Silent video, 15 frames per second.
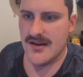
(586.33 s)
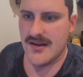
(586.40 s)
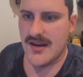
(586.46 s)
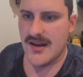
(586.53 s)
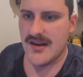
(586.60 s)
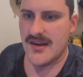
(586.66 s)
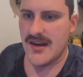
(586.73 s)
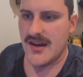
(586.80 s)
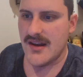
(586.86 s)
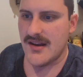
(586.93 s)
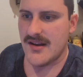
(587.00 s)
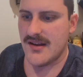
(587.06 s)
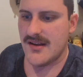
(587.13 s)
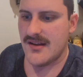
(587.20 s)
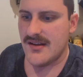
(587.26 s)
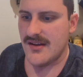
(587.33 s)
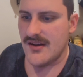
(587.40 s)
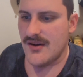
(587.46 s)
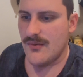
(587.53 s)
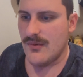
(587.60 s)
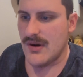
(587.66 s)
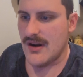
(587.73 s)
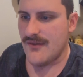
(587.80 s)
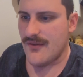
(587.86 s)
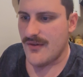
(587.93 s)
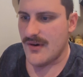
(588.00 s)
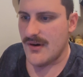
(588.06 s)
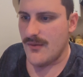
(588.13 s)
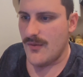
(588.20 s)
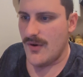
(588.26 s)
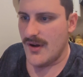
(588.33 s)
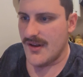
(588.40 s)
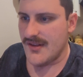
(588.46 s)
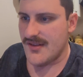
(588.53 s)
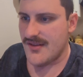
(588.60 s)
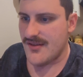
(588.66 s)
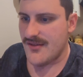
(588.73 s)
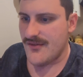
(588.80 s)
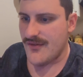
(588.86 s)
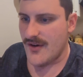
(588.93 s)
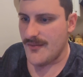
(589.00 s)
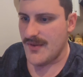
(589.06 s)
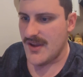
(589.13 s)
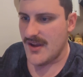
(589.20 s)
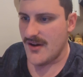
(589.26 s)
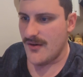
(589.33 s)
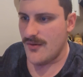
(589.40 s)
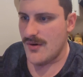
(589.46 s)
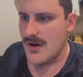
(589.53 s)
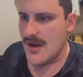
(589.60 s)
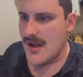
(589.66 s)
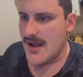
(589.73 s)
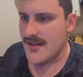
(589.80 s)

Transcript: take whatever it wants from you,